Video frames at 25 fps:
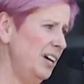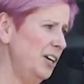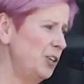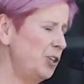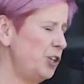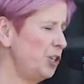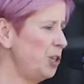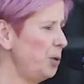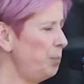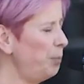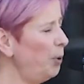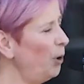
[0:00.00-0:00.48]

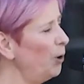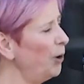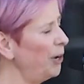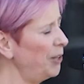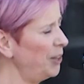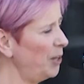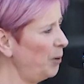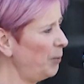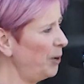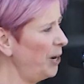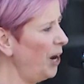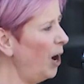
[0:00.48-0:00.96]
To the
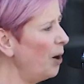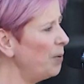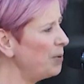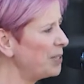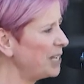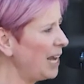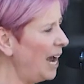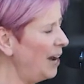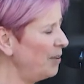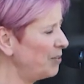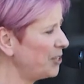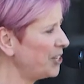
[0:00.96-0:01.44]
point that when I
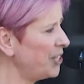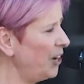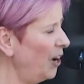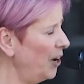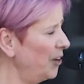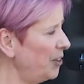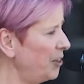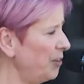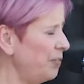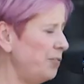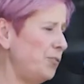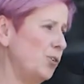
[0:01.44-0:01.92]
was
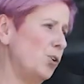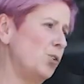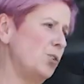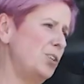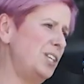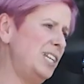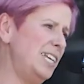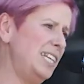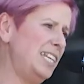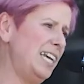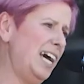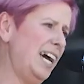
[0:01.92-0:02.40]
outside the
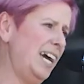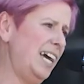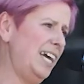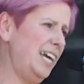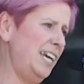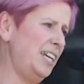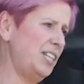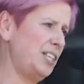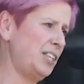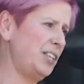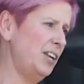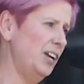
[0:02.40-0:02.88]
40
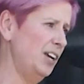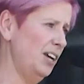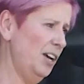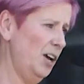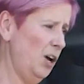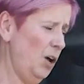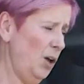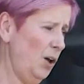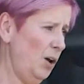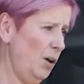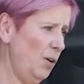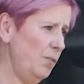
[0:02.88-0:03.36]
days
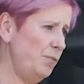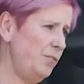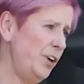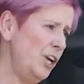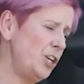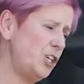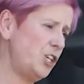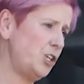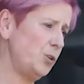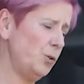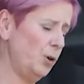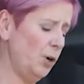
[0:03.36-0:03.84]

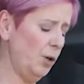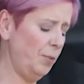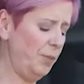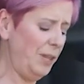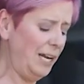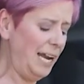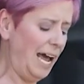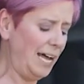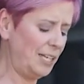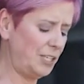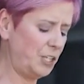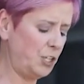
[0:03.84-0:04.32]
vigil, the
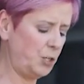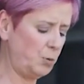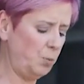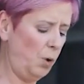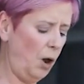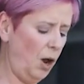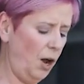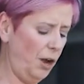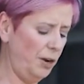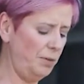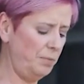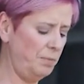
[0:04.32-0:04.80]
last
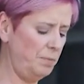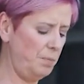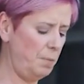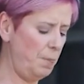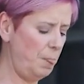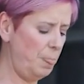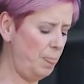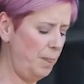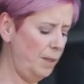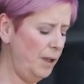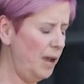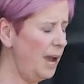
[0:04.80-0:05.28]
one,
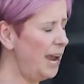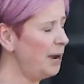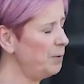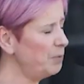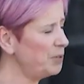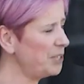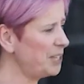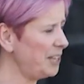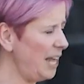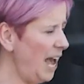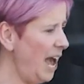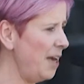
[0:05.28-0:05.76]
it
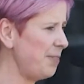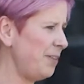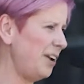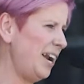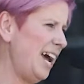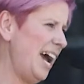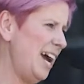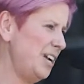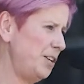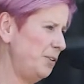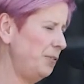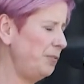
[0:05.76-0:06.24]
was there that
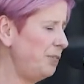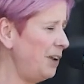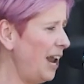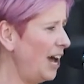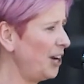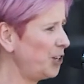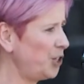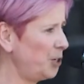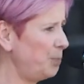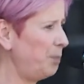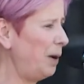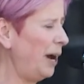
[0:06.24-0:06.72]
I had a
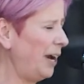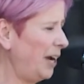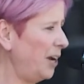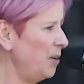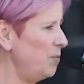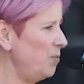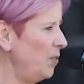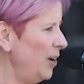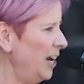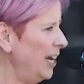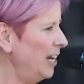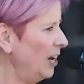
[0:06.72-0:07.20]
flashback
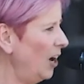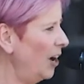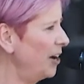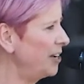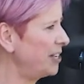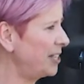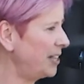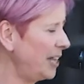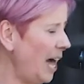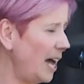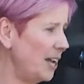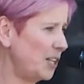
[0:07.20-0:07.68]
and
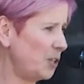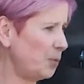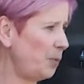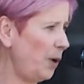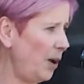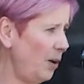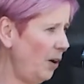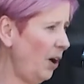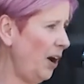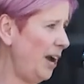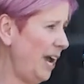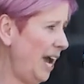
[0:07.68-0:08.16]
realised that's
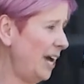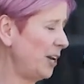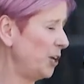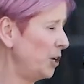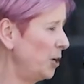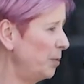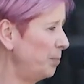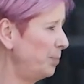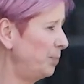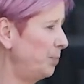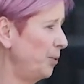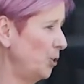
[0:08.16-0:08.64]
where I had
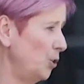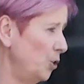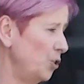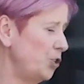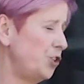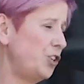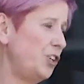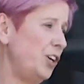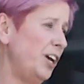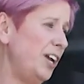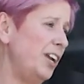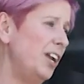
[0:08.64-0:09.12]
an
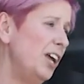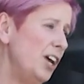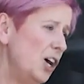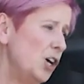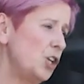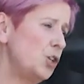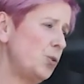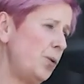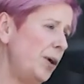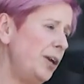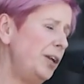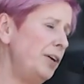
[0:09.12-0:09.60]
abortion
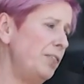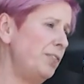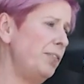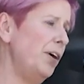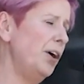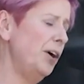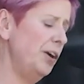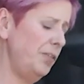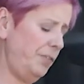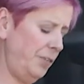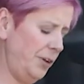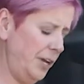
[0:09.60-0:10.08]

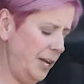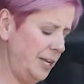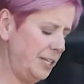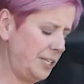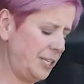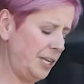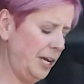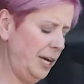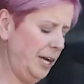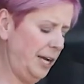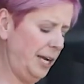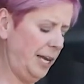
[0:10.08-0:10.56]
25
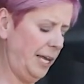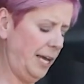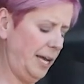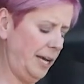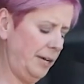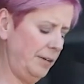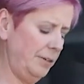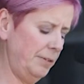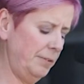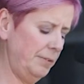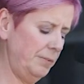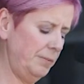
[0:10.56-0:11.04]
years
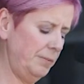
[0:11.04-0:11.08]
earlier.